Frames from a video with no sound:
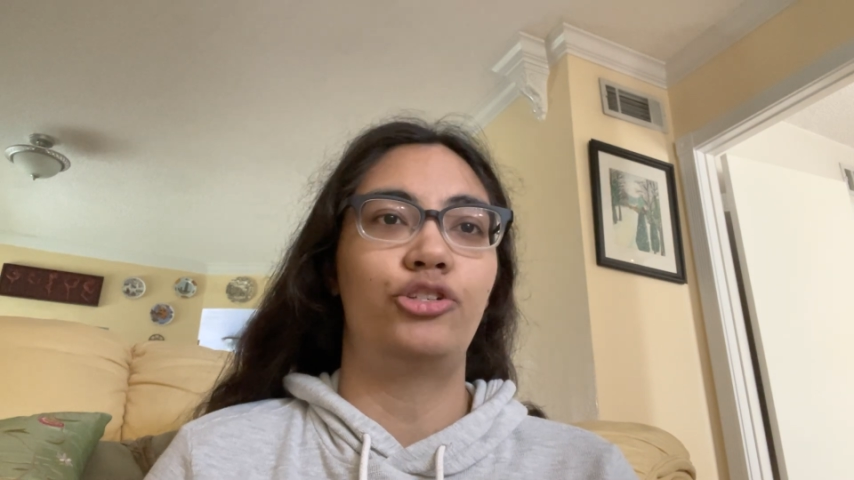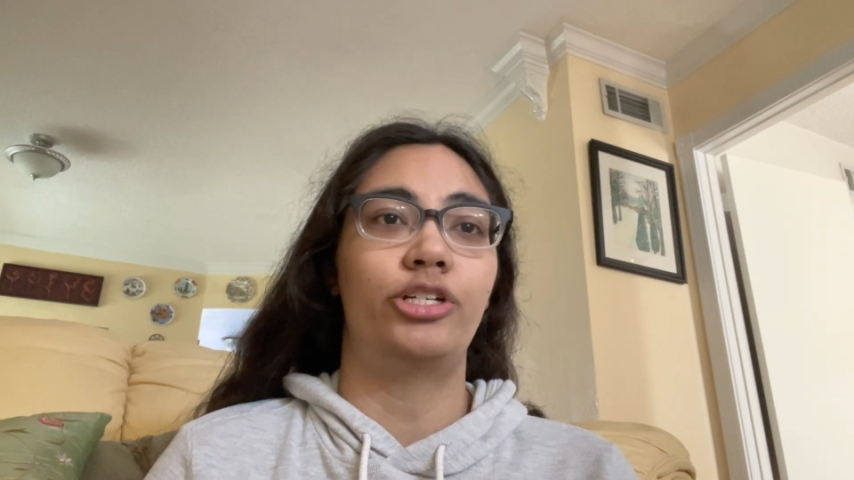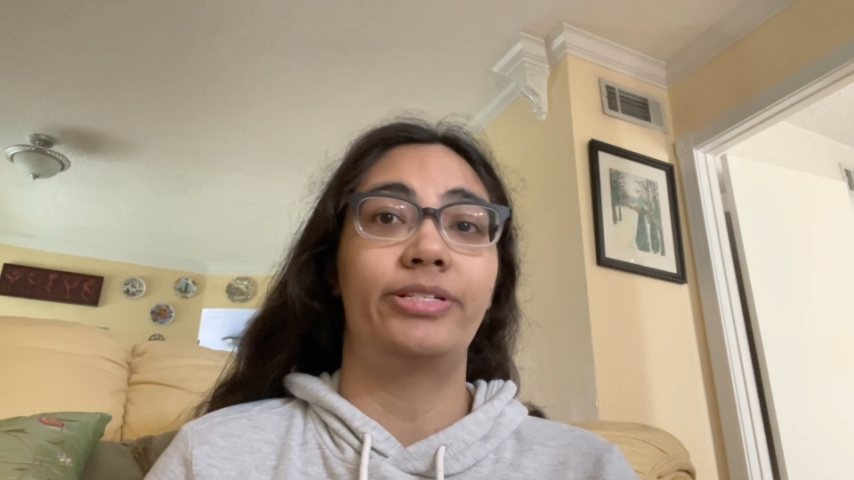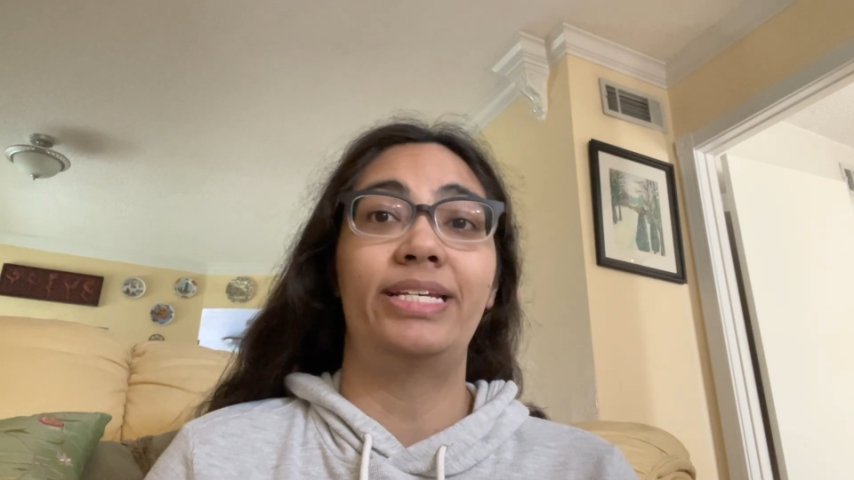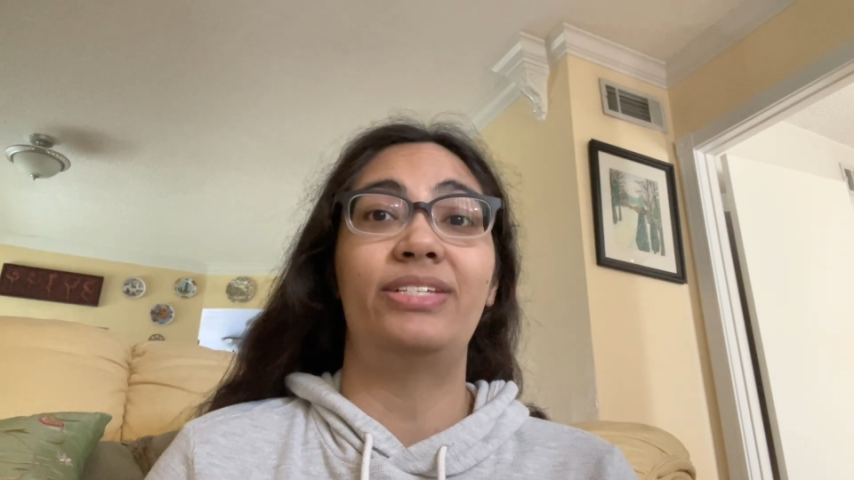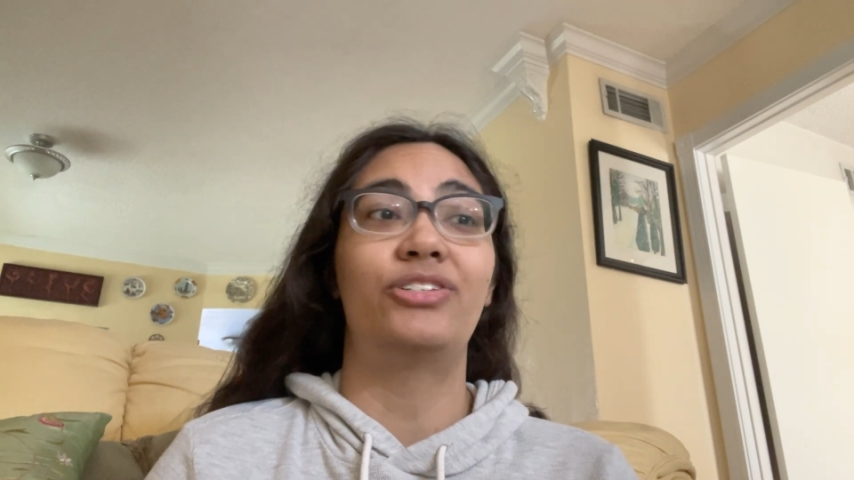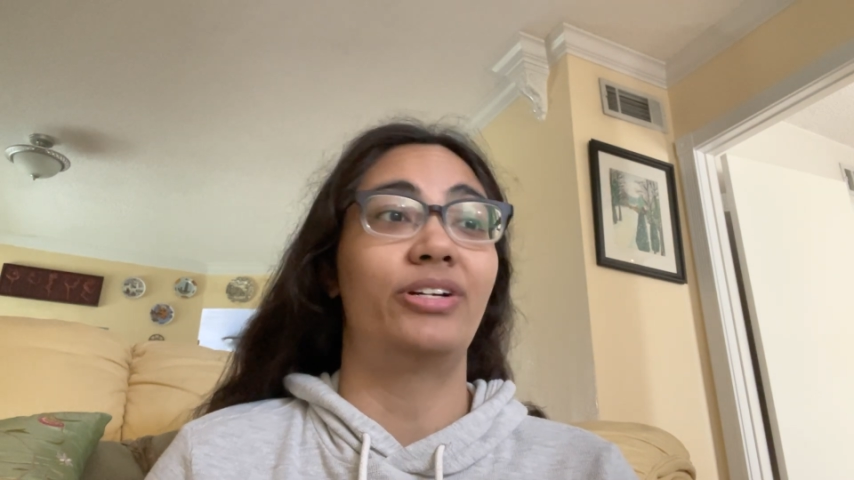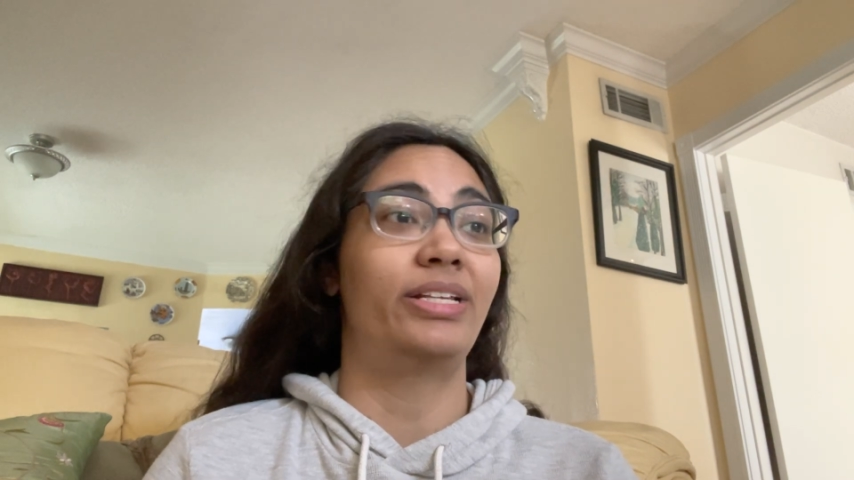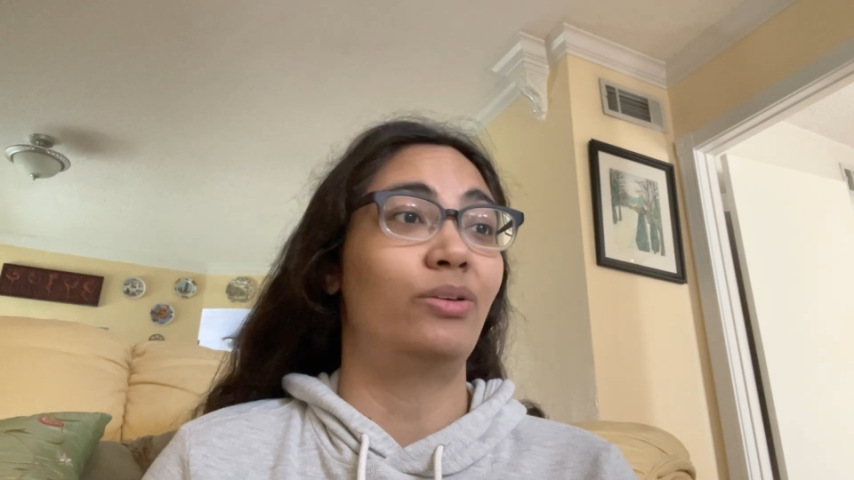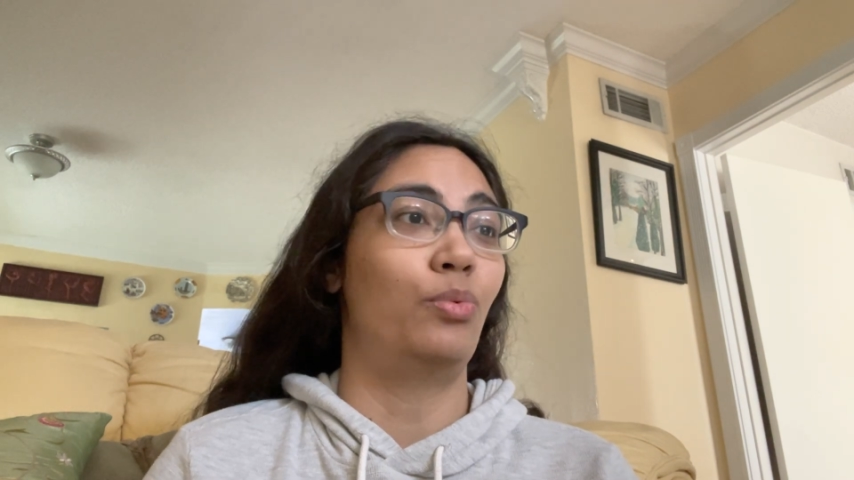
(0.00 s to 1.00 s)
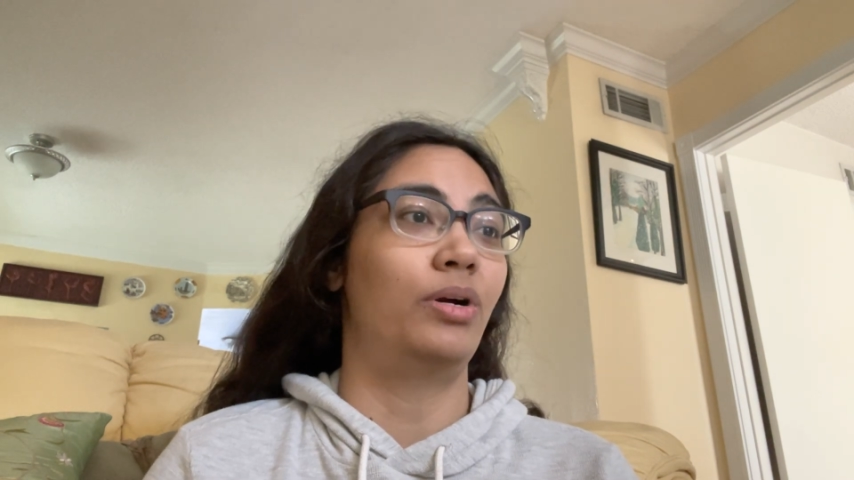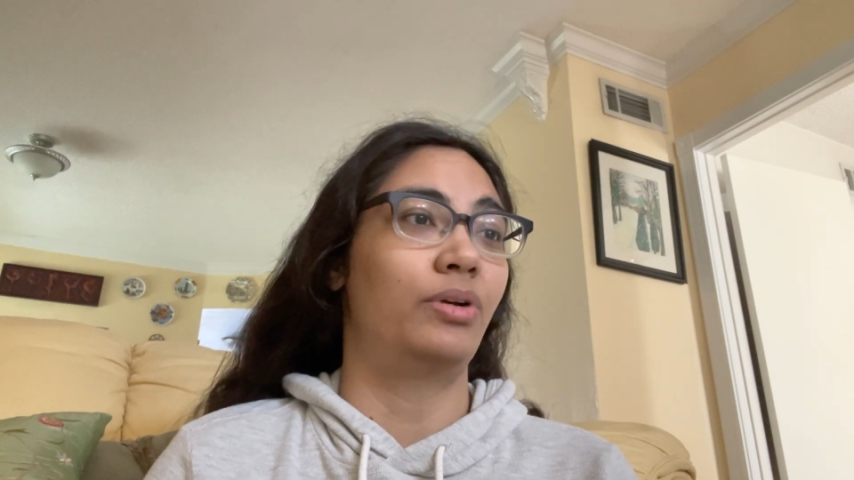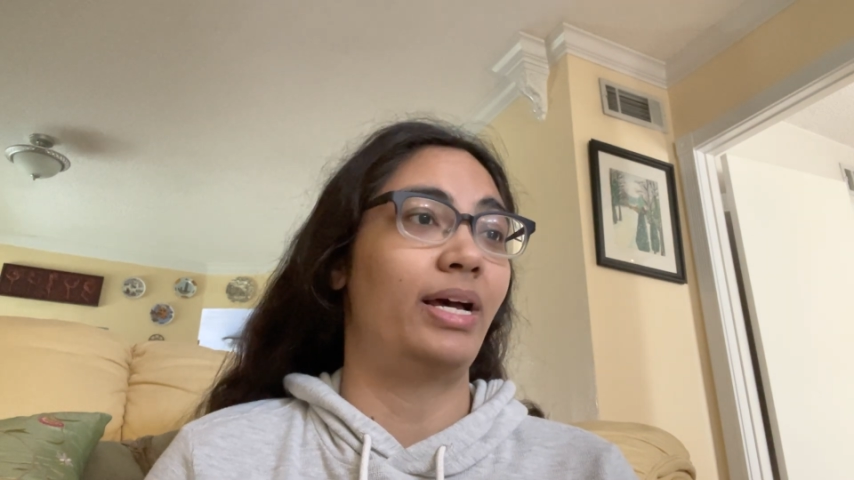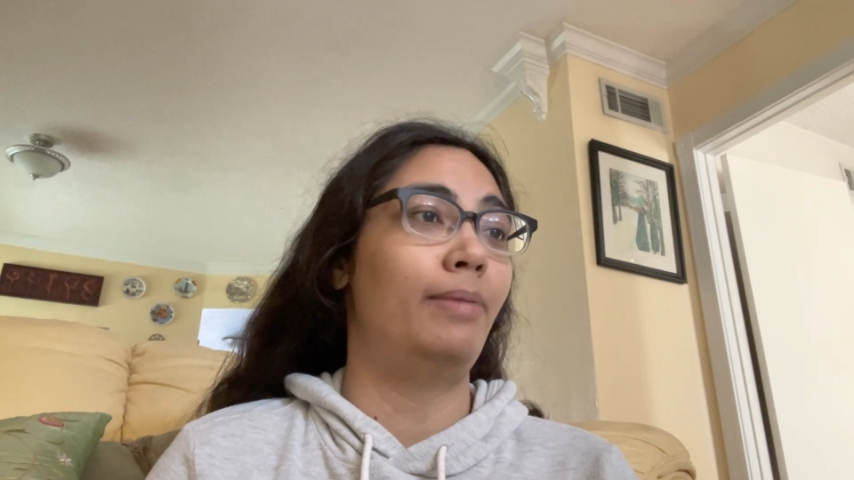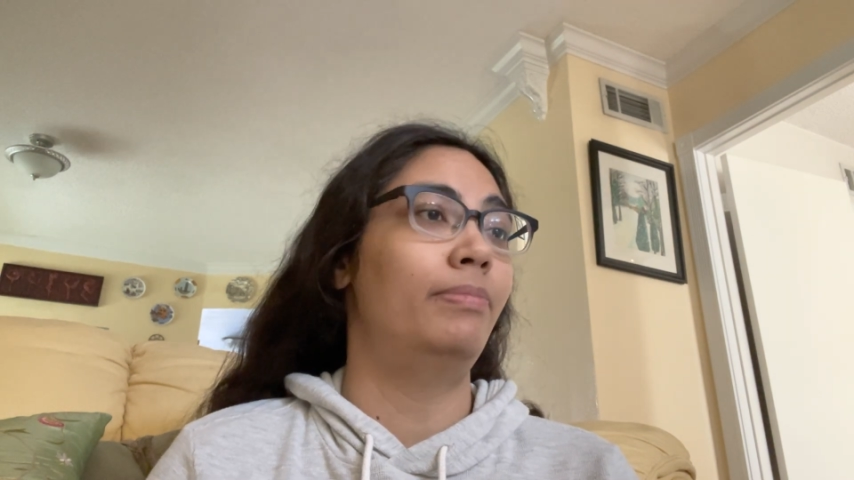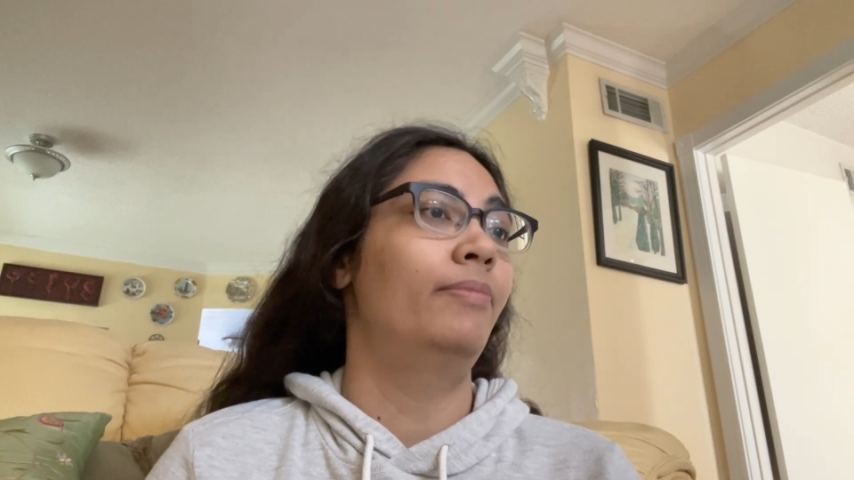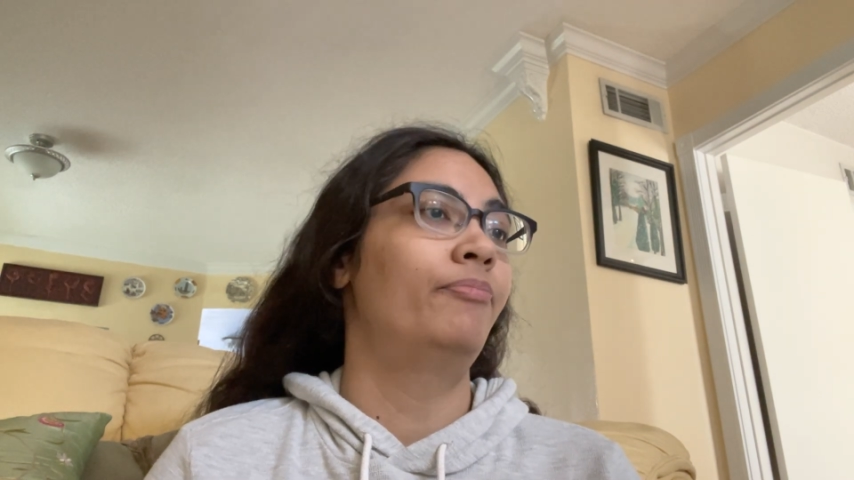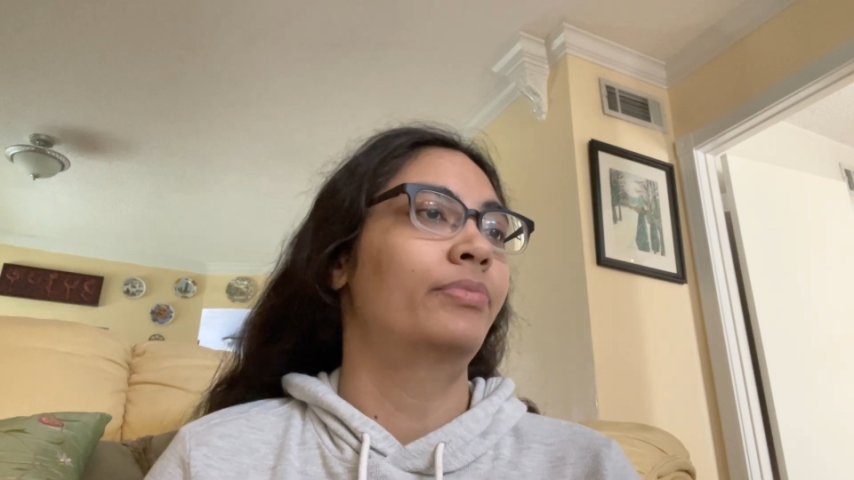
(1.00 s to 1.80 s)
jerseys during the World Cup,